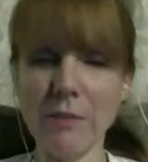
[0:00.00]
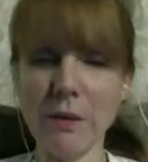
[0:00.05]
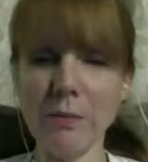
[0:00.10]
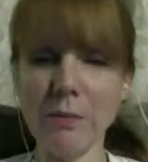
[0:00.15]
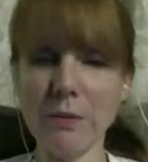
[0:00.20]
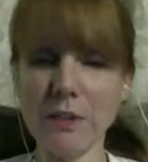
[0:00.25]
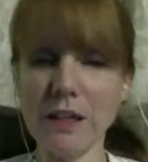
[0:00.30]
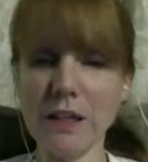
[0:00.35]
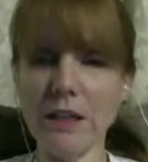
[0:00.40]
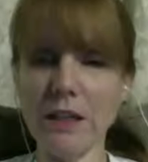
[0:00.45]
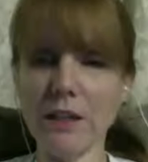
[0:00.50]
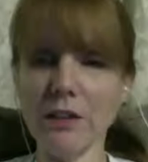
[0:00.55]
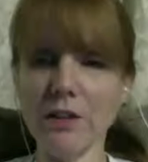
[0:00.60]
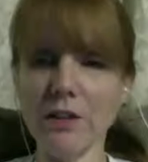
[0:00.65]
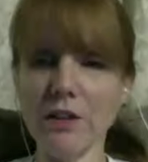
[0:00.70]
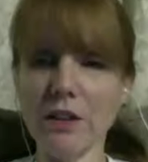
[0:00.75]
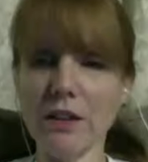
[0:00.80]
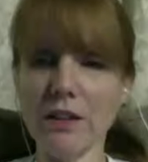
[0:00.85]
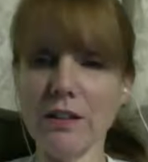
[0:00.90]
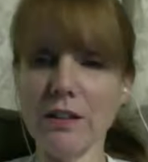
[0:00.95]
take a look
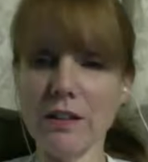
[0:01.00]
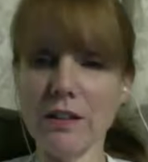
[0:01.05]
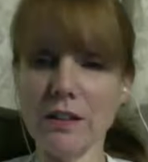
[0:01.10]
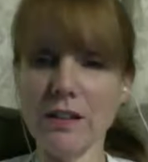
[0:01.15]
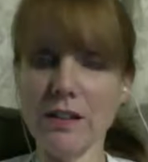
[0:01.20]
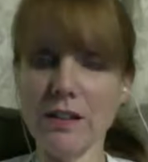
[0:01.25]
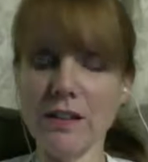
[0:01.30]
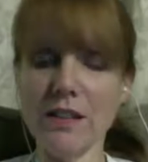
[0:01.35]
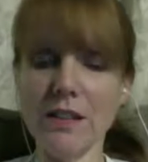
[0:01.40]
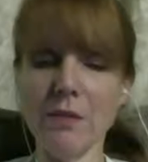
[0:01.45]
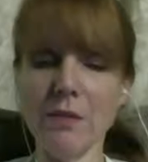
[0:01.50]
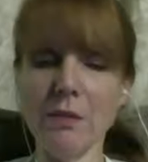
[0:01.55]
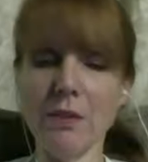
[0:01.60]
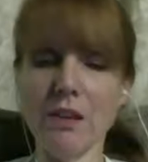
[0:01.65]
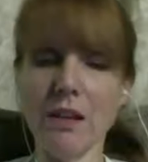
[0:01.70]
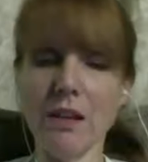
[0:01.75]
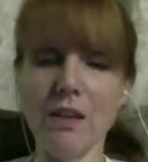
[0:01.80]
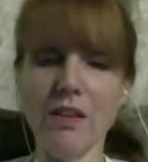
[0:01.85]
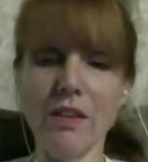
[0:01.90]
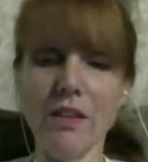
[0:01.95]
at this and see what
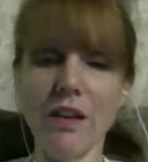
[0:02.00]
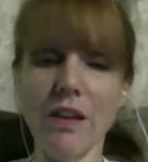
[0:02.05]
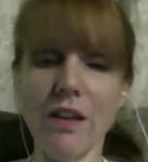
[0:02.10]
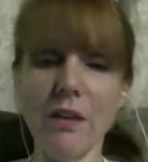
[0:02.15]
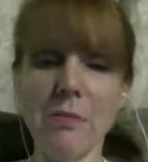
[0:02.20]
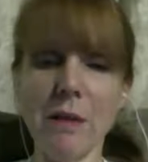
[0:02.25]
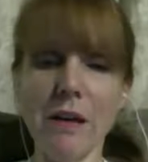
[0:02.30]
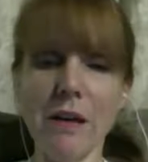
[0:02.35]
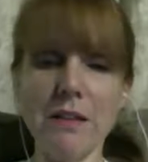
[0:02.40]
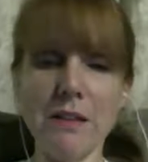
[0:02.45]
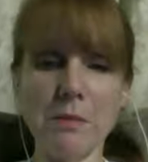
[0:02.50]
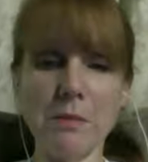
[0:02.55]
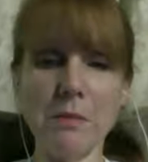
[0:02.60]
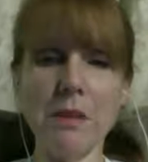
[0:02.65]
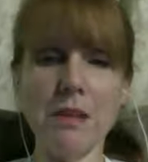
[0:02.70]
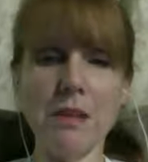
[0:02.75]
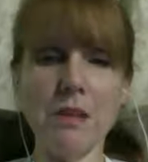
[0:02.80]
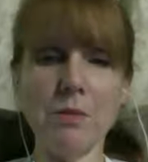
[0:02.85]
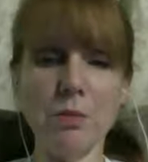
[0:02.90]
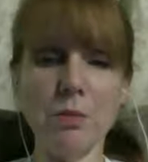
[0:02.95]
they think about some of
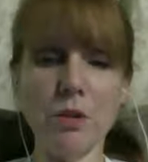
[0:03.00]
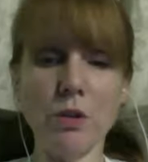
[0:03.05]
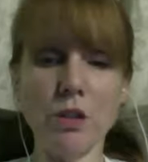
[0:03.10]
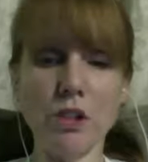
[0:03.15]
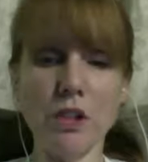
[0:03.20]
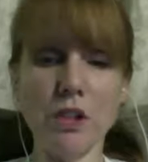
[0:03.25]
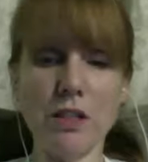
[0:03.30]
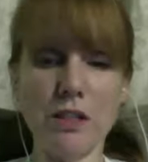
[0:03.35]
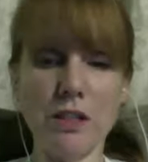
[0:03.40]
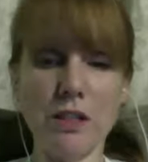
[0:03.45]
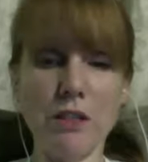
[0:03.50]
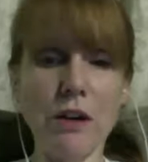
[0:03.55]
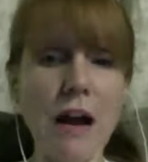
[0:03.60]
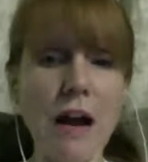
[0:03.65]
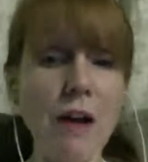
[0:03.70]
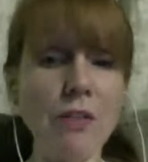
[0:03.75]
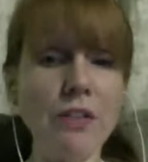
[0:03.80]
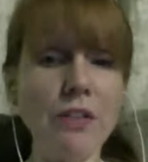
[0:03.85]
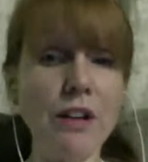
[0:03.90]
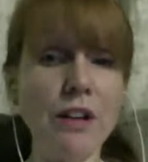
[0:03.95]
these worksheets that are
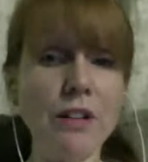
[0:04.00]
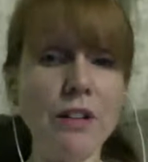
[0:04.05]
out there,